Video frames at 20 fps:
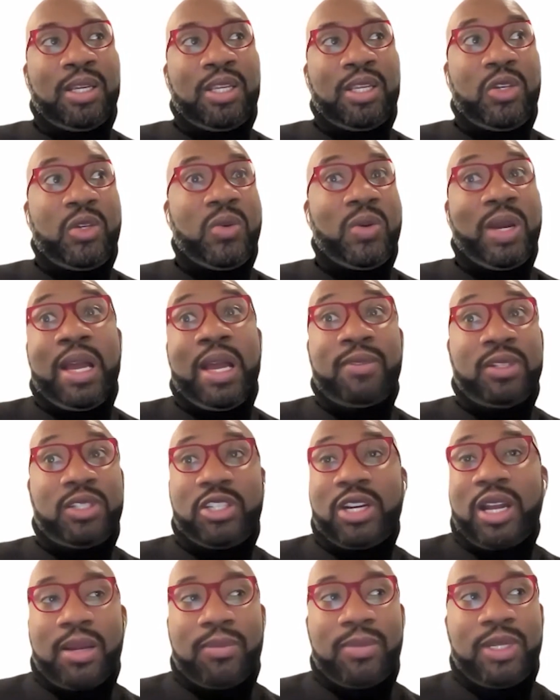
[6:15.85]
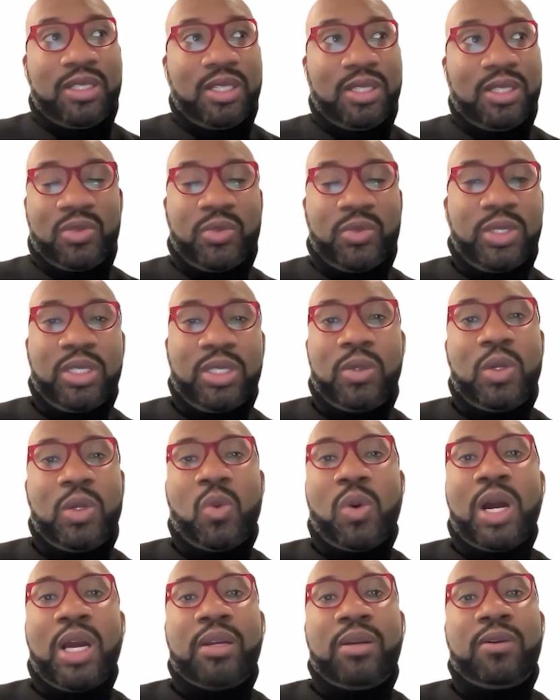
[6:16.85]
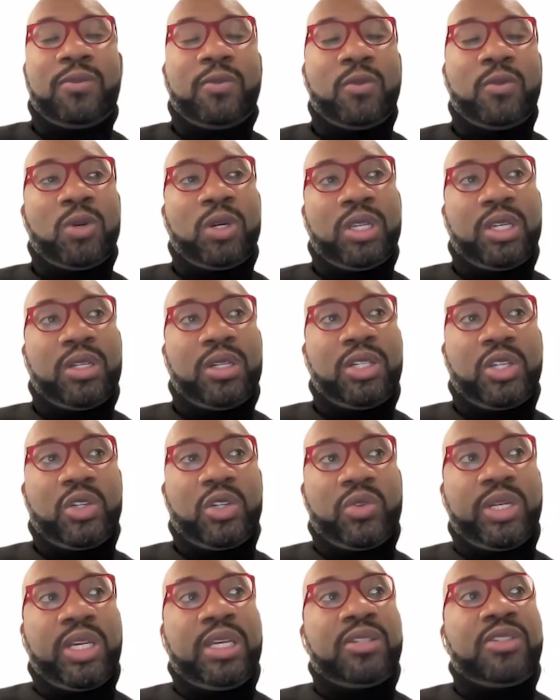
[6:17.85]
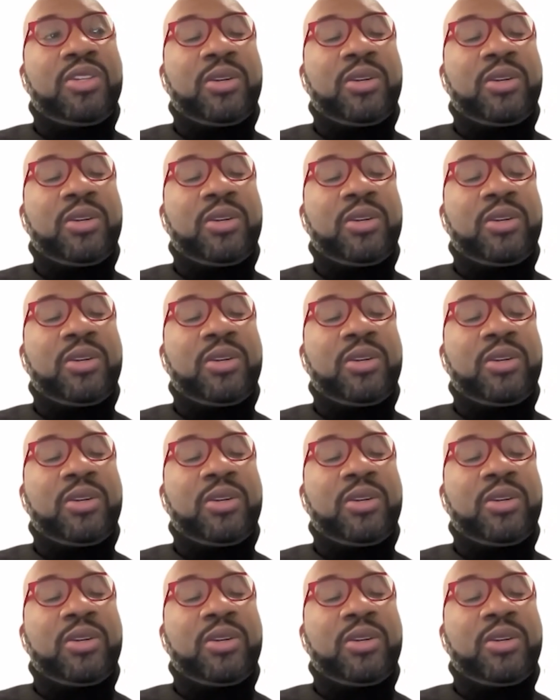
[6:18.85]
you have a job that doesn't really require a four-year degree.